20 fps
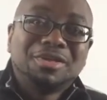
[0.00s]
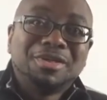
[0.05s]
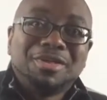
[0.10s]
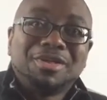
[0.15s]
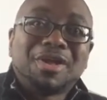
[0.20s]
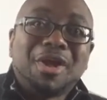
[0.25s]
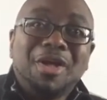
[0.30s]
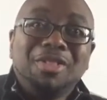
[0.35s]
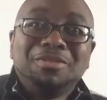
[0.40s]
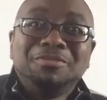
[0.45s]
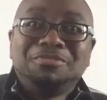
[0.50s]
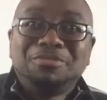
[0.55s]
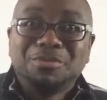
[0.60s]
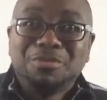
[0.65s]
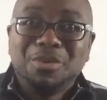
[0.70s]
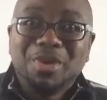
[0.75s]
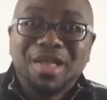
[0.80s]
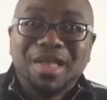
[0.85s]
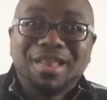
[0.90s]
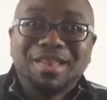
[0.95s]
Call them for
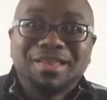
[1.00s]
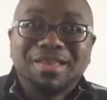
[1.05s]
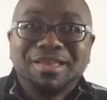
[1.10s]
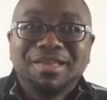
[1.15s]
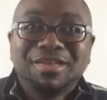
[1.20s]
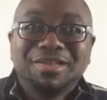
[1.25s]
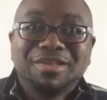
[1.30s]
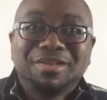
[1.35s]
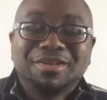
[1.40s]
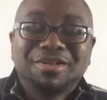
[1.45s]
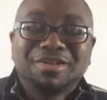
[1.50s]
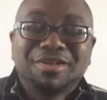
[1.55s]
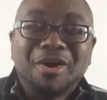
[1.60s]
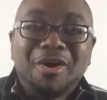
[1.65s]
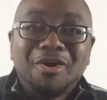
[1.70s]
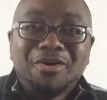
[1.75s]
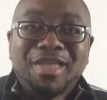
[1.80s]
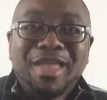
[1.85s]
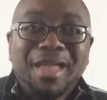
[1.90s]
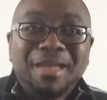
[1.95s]
what?
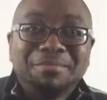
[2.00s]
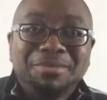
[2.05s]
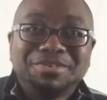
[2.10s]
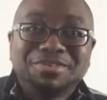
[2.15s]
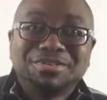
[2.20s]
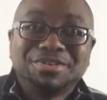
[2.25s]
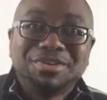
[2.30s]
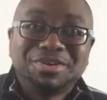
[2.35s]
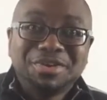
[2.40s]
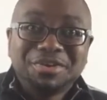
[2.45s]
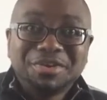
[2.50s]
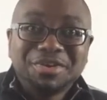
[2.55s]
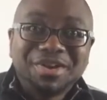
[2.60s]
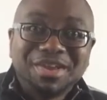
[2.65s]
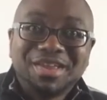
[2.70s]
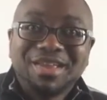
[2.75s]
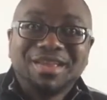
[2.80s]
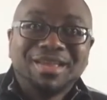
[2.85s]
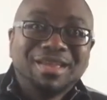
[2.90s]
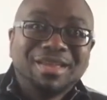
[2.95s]
Call campus
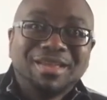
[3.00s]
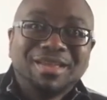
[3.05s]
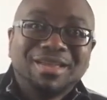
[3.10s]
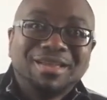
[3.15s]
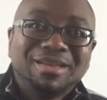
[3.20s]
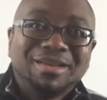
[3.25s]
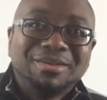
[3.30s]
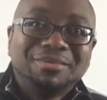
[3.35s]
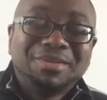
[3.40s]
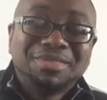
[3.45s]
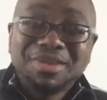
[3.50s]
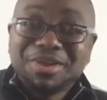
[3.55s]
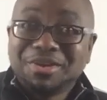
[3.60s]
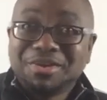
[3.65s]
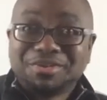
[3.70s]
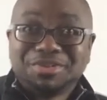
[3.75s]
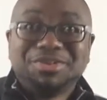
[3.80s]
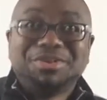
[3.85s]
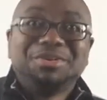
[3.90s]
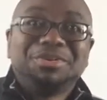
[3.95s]
security. What they
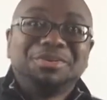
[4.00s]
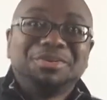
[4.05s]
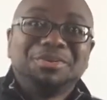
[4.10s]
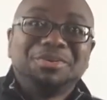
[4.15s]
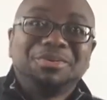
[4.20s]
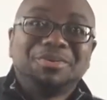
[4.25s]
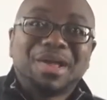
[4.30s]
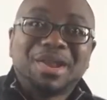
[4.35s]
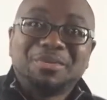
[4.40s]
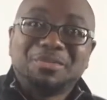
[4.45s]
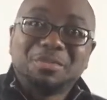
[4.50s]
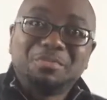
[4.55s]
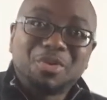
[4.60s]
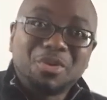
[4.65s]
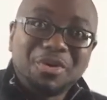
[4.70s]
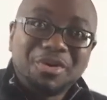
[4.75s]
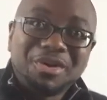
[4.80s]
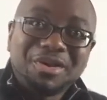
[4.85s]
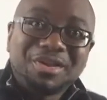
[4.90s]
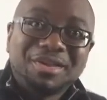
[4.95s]
gonna do? Write a
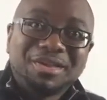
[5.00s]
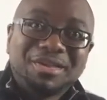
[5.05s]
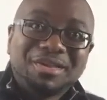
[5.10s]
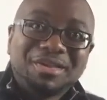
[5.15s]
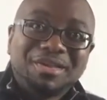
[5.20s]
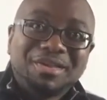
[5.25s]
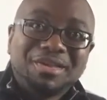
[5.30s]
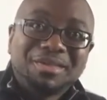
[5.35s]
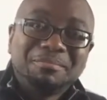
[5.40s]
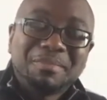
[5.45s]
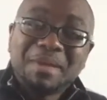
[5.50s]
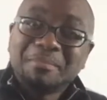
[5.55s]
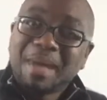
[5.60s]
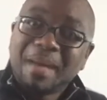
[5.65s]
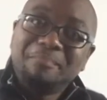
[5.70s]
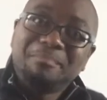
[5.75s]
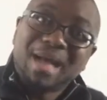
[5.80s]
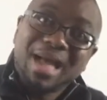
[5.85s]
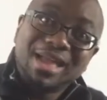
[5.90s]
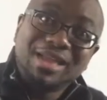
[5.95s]
report? Man, my
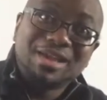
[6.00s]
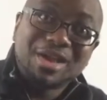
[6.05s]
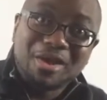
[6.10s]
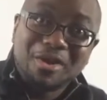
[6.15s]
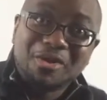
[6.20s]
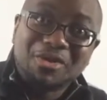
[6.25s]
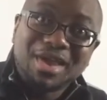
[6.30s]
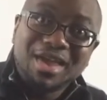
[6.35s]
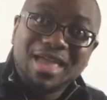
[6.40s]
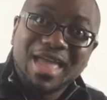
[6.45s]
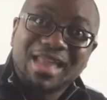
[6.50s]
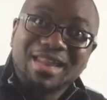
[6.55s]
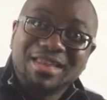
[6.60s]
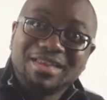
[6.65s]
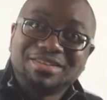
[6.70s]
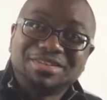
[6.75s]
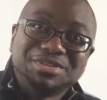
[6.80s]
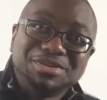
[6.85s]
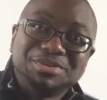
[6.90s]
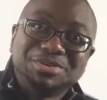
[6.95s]
bike gone. I got
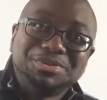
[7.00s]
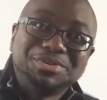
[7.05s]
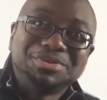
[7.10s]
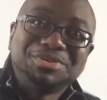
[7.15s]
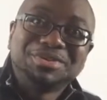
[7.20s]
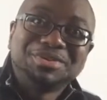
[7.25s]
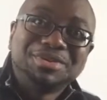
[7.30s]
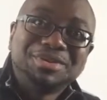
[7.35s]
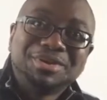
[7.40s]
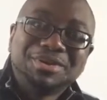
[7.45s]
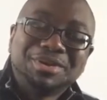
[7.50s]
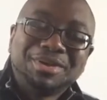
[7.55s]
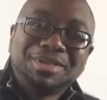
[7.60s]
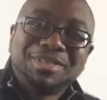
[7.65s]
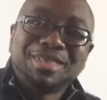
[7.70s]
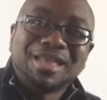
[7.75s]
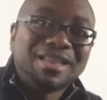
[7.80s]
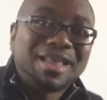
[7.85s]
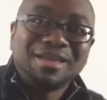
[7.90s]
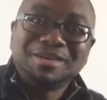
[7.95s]
issues.
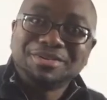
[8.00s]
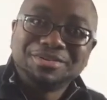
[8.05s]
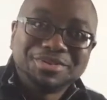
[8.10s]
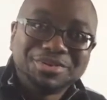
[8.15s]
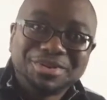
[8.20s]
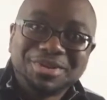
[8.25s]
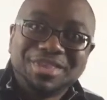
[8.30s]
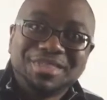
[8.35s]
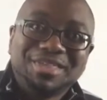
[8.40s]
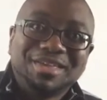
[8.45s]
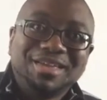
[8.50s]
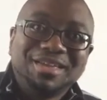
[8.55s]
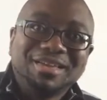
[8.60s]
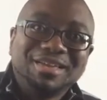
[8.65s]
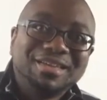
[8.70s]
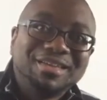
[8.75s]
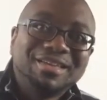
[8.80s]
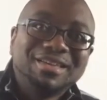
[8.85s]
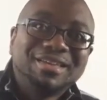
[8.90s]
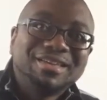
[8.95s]
They're not gonna do anything.
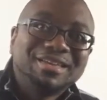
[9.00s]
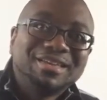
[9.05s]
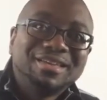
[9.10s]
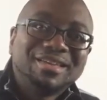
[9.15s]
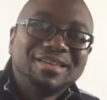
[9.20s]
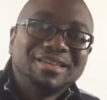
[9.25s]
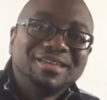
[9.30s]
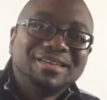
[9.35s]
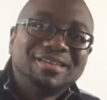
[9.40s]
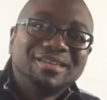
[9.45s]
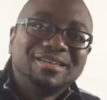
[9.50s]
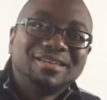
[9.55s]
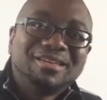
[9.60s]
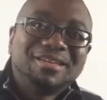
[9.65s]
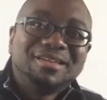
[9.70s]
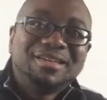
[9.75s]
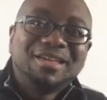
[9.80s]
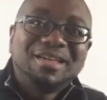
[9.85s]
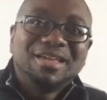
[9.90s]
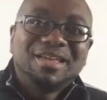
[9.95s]

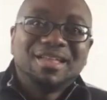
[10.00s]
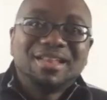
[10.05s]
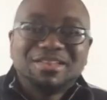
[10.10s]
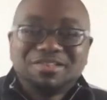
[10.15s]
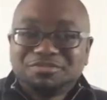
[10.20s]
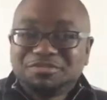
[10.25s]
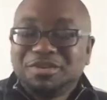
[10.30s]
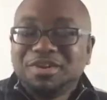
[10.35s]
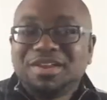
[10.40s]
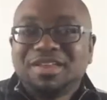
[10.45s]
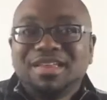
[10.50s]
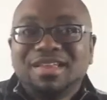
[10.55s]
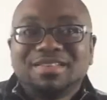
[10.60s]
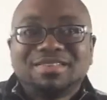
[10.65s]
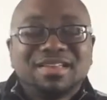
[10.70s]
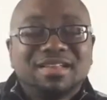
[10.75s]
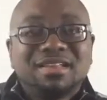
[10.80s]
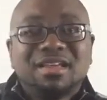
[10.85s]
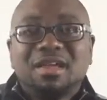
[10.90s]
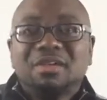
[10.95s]
And his friend again
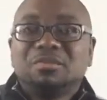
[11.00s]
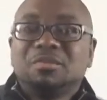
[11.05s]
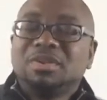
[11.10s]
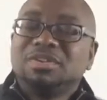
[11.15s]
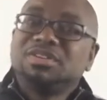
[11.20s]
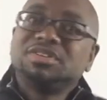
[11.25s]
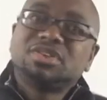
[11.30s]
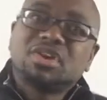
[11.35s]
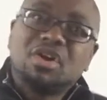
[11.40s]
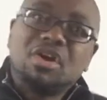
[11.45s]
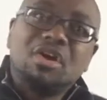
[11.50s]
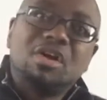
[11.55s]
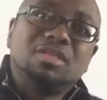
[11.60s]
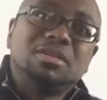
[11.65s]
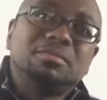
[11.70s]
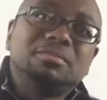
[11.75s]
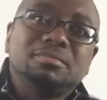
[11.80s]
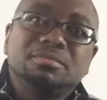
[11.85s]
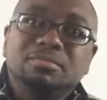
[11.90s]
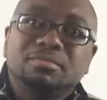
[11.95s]
said, no, just
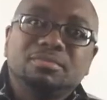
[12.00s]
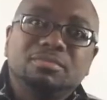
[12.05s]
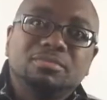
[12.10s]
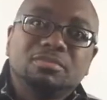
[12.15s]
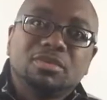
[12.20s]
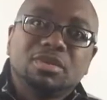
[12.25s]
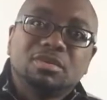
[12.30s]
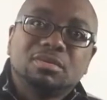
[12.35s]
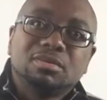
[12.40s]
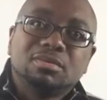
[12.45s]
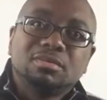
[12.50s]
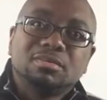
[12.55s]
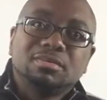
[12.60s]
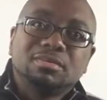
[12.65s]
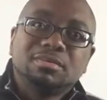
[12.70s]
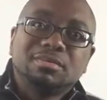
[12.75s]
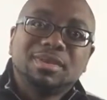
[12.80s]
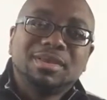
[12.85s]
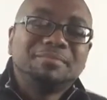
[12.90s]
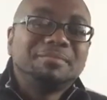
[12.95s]
call them.
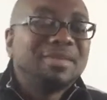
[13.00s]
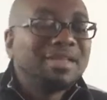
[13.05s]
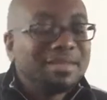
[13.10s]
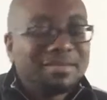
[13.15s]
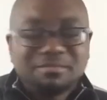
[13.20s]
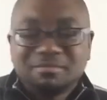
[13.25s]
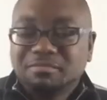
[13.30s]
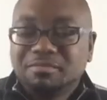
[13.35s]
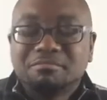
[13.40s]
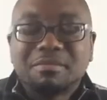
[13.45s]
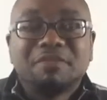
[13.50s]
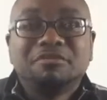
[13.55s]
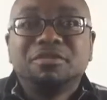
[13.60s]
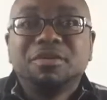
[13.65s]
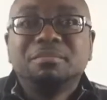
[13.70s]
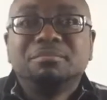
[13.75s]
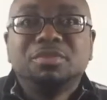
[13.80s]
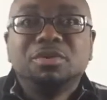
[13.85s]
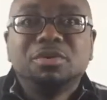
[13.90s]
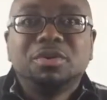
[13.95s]
And my
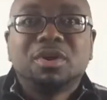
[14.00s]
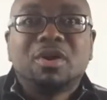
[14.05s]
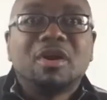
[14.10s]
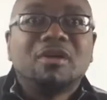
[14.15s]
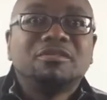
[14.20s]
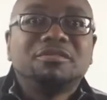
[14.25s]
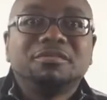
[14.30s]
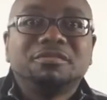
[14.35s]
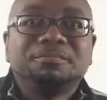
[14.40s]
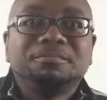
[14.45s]
friend blew it off.